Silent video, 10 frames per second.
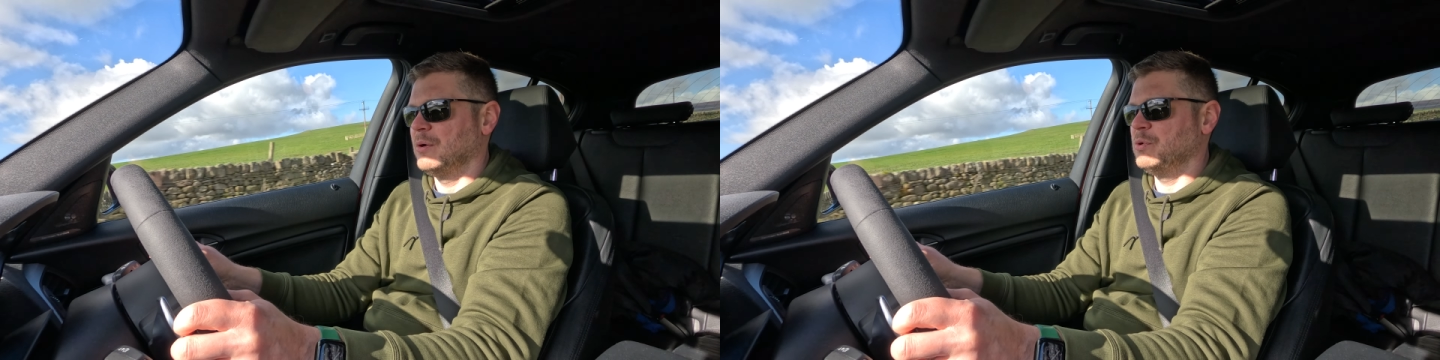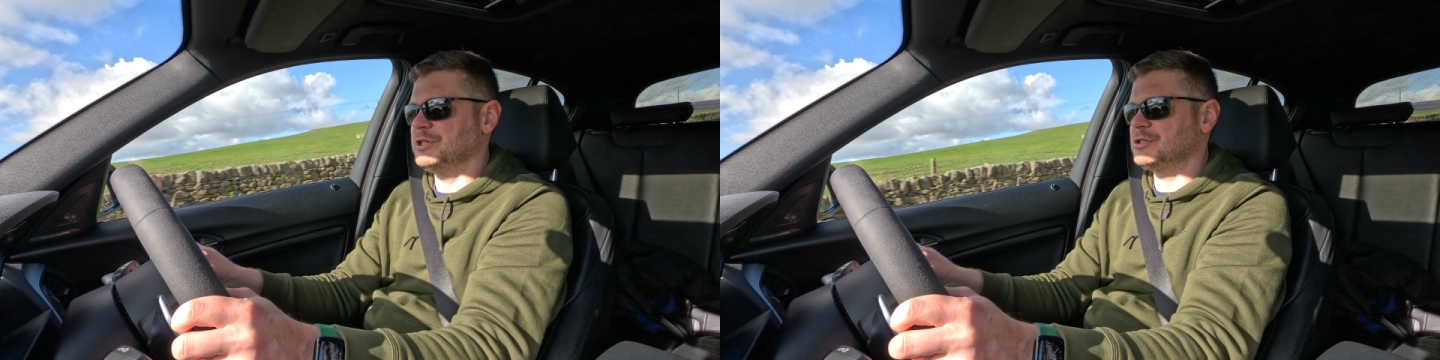
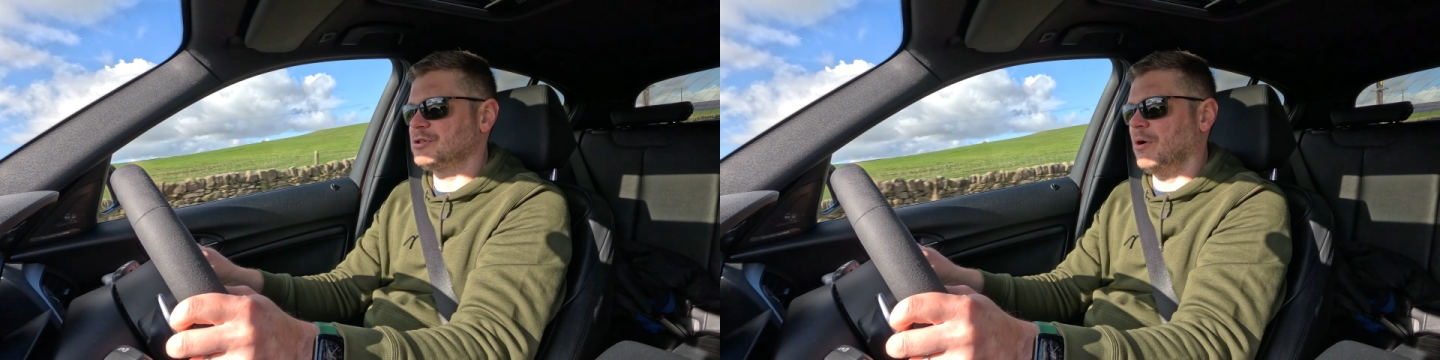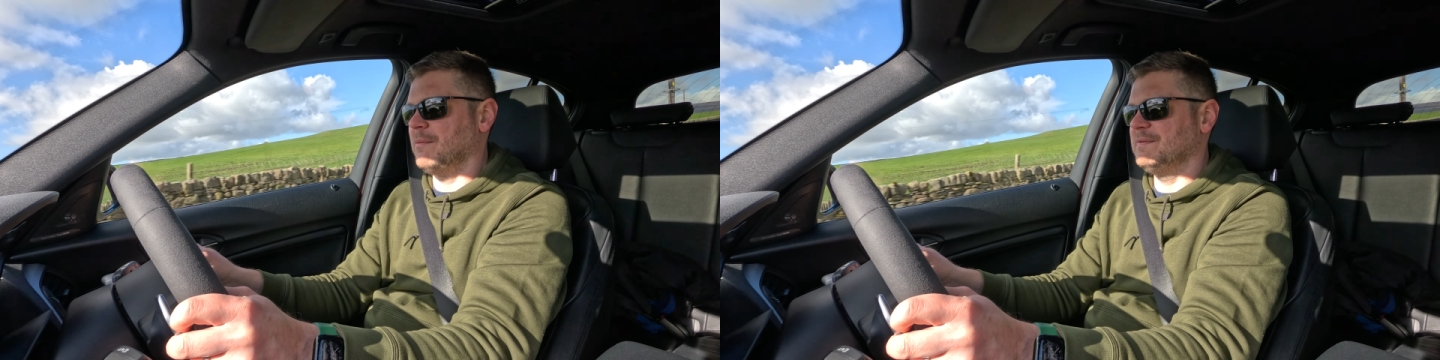
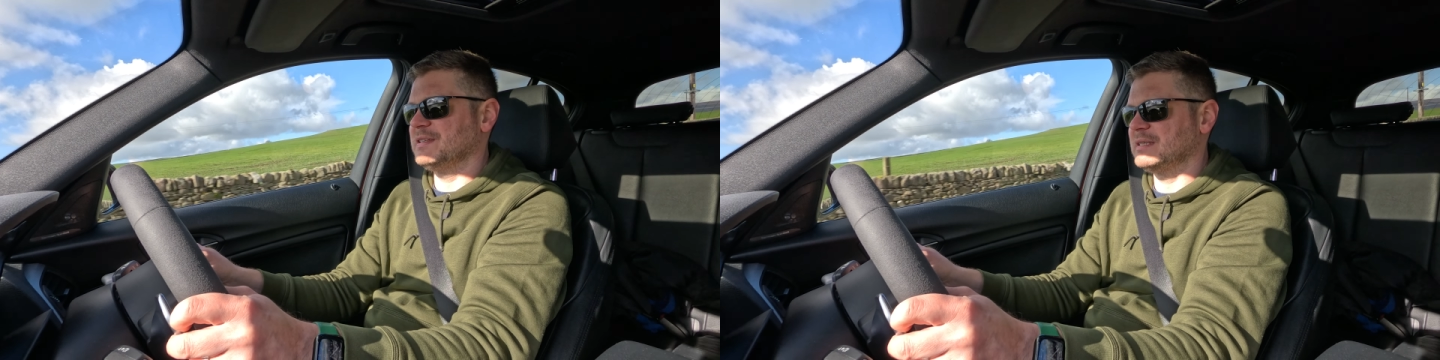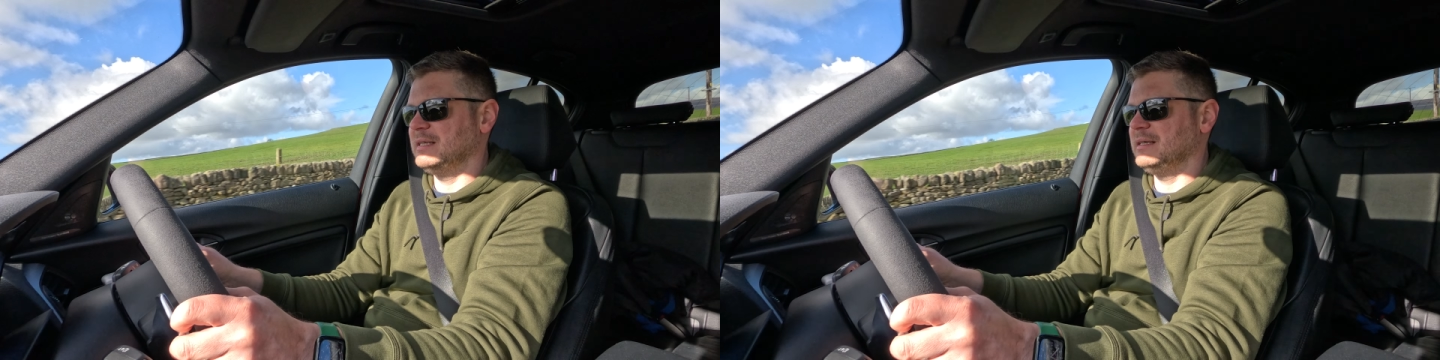which
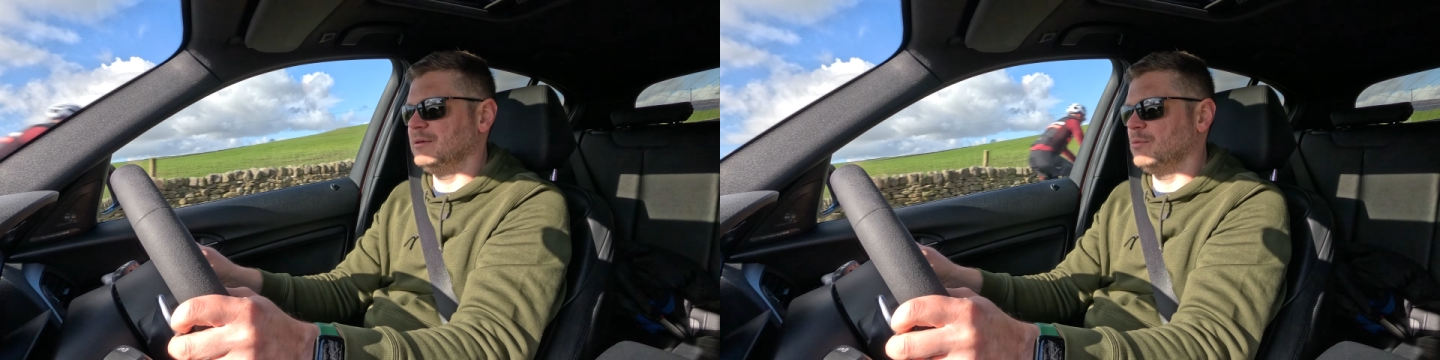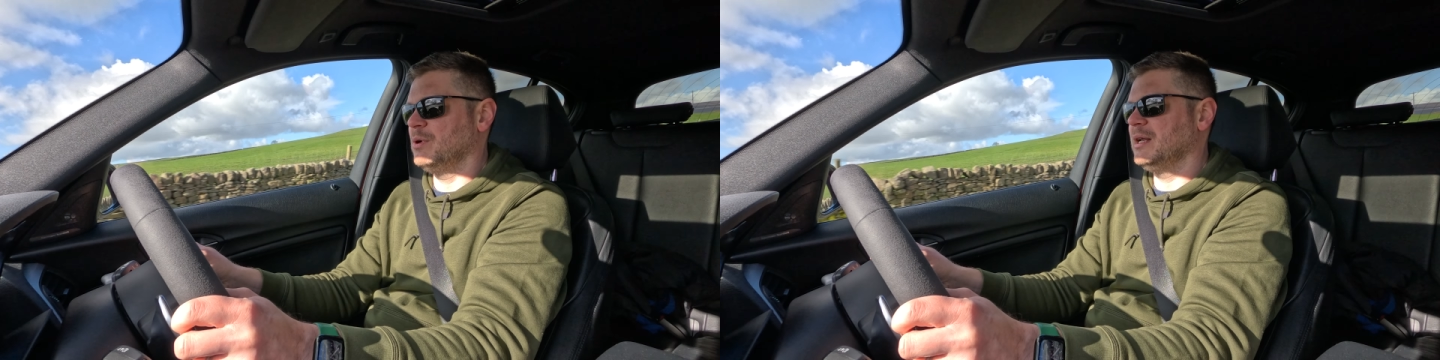
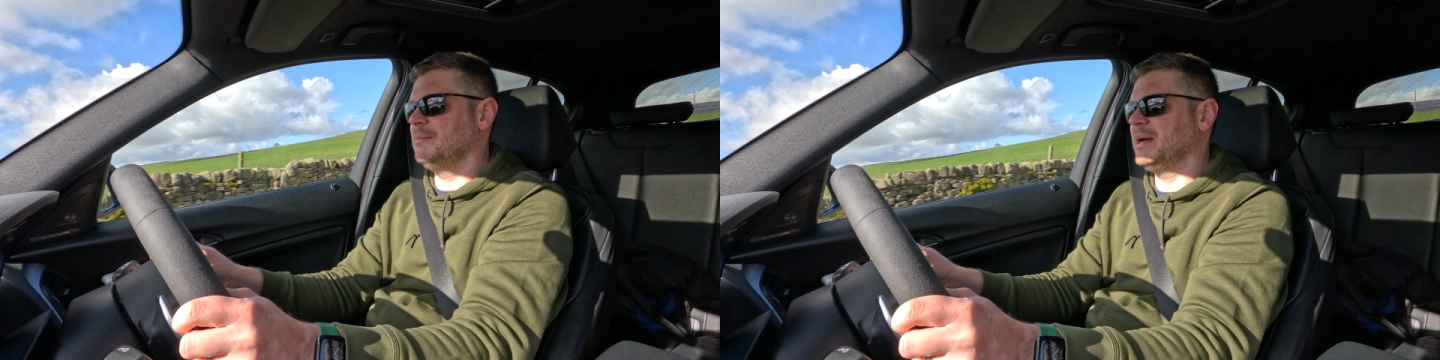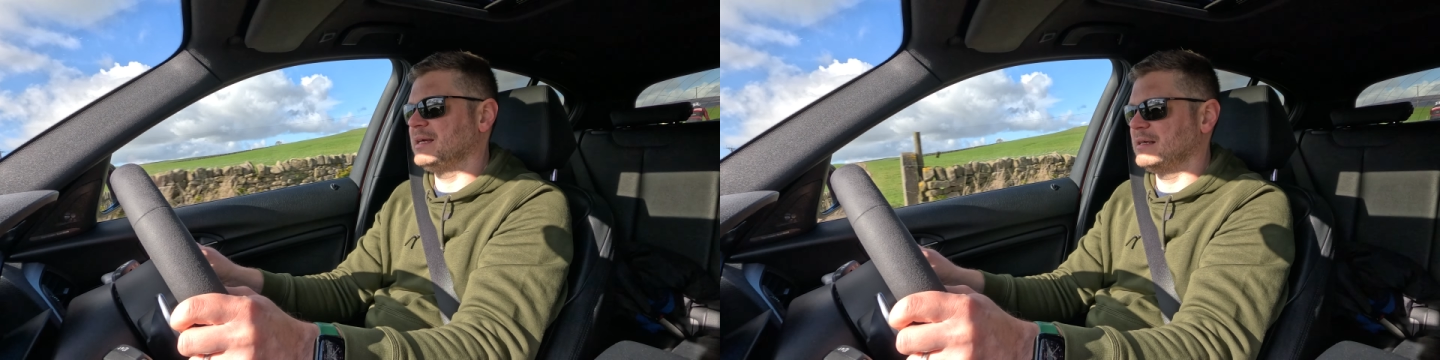obviously will
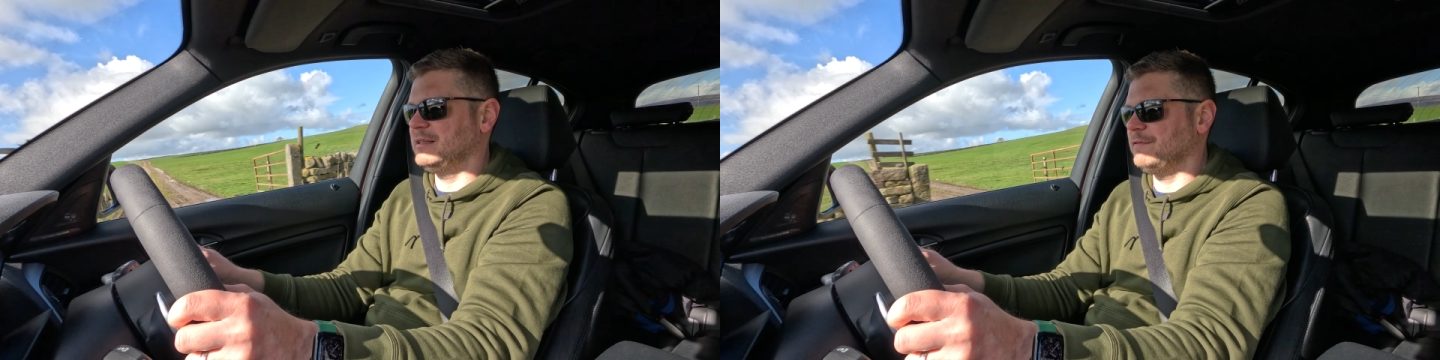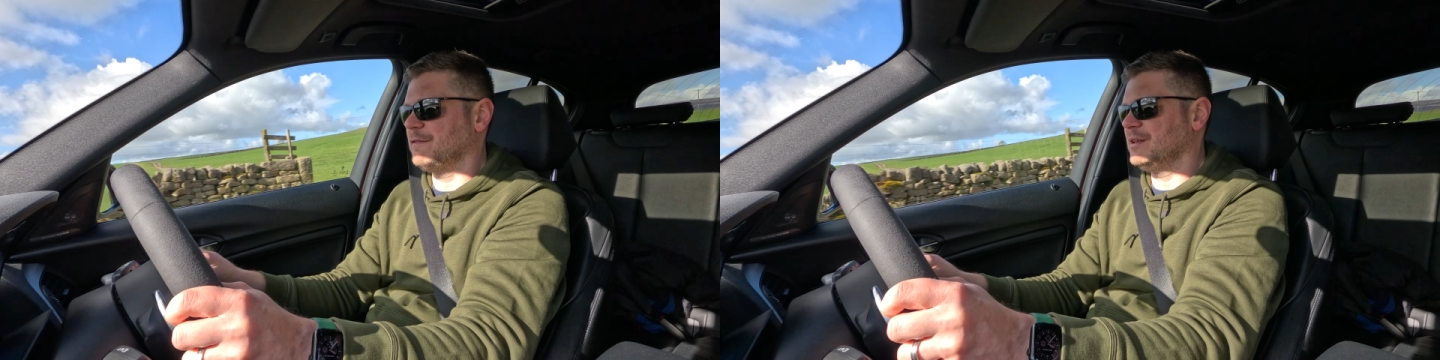make a
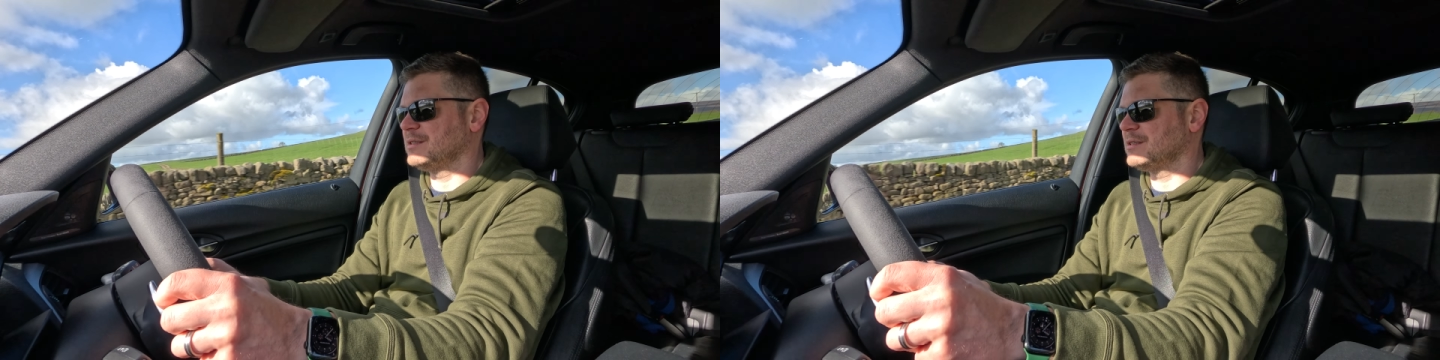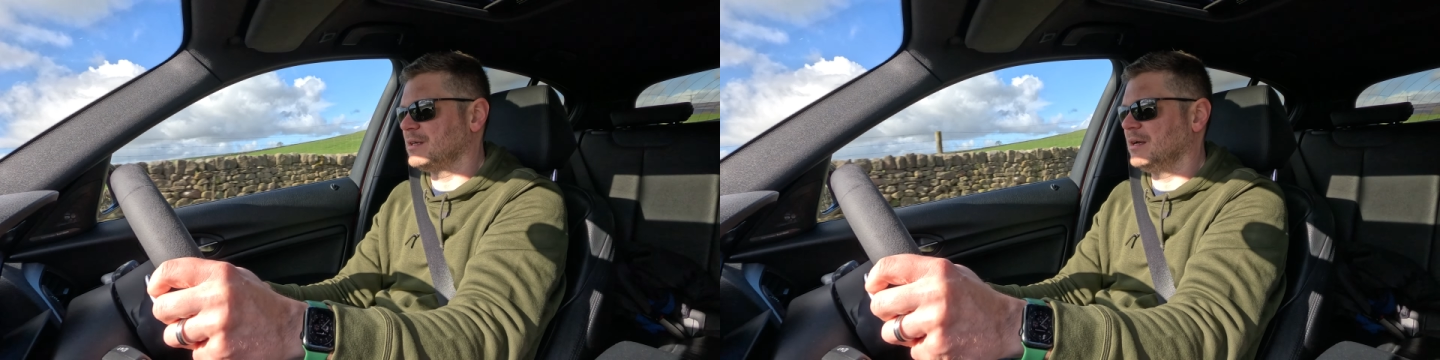
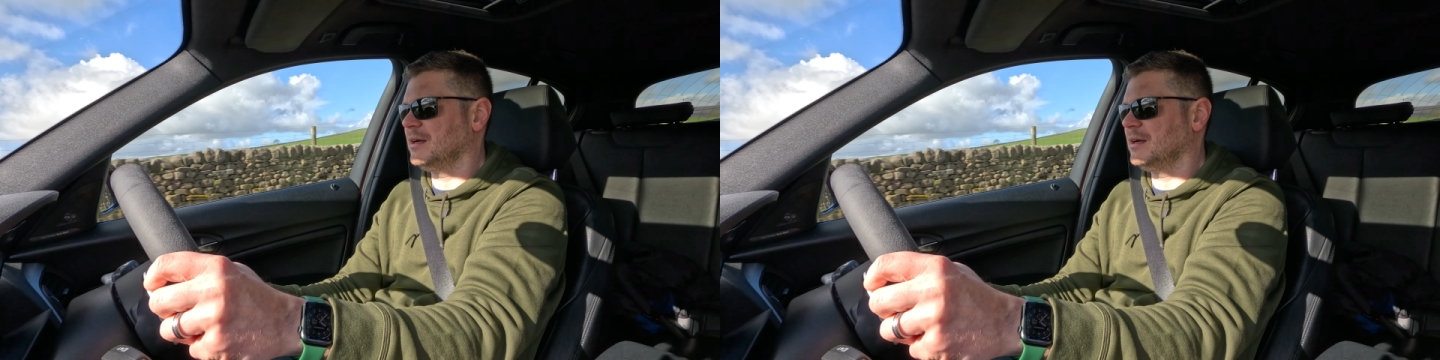difference